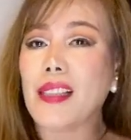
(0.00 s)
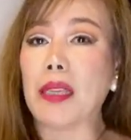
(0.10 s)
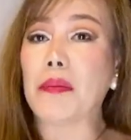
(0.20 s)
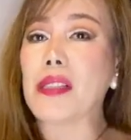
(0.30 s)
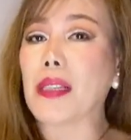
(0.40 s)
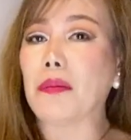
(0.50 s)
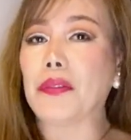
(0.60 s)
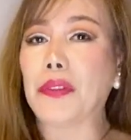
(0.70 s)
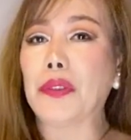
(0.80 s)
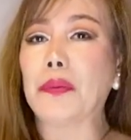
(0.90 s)
I mean, some
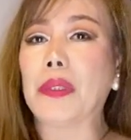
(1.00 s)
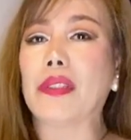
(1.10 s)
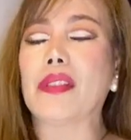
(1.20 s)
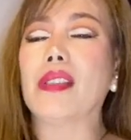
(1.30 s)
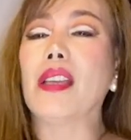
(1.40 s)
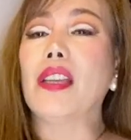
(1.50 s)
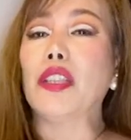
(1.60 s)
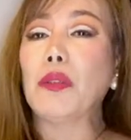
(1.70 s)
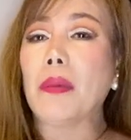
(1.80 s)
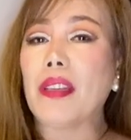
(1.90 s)
of you, because
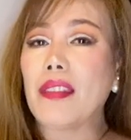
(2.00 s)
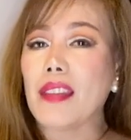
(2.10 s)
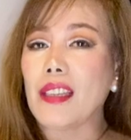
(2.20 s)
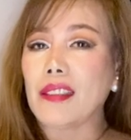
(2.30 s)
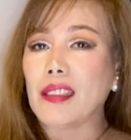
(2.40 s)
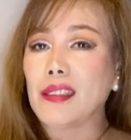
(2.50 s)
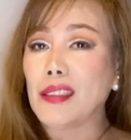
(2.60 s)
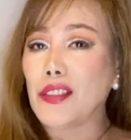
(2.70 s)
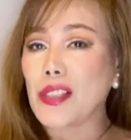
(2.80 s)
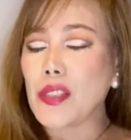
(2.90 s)
you might think that
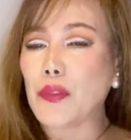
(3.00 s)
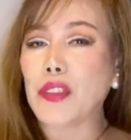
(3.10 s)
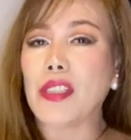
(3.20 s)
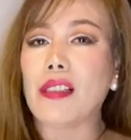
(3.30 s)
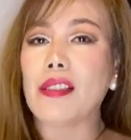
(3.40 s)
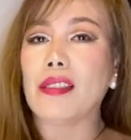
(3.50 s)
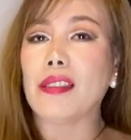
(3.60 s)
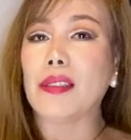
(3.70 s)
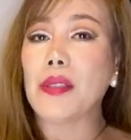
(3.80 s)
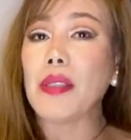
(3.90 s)
they're just for
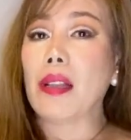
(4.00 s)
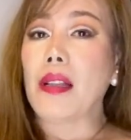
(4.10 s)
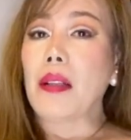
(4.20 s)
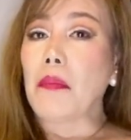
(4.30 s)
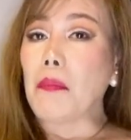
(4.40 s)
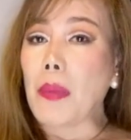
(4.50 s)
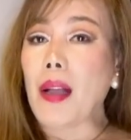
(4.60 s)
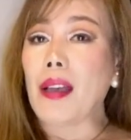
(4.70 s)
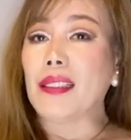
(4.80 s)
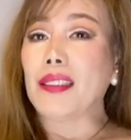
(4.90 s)
youngsters,
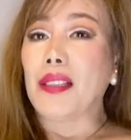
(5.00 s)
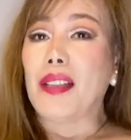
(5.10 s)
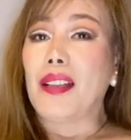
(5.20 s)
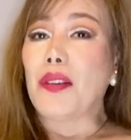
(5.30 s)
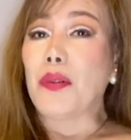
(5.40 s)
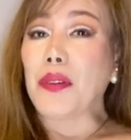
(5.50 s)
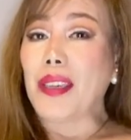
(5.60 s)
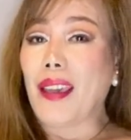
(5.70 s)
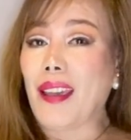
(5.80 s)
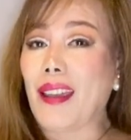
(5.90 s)
but who
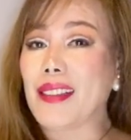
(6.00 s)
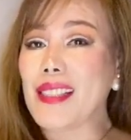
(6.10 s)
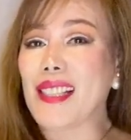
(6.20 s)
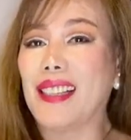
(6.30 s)
cares?